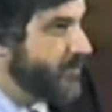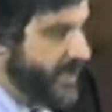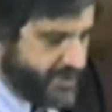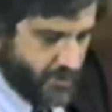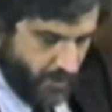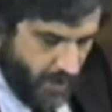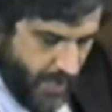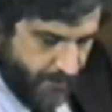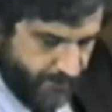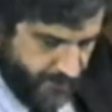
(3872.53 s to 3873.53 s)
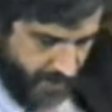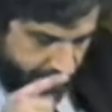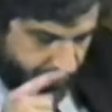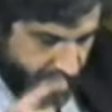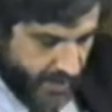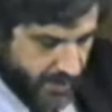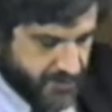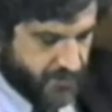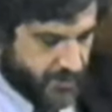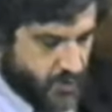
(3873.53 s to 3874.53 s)
for each crime, and then they
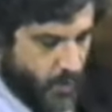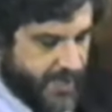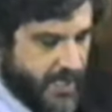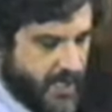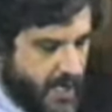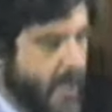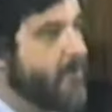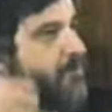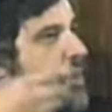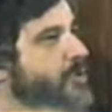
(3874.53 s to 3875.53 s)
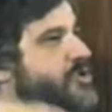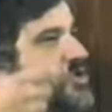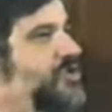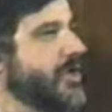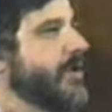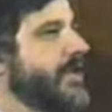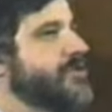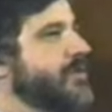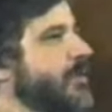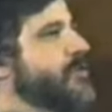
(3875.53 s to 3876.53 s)
list the 20 most
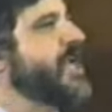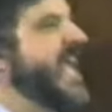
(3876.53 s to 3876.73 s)
serious and most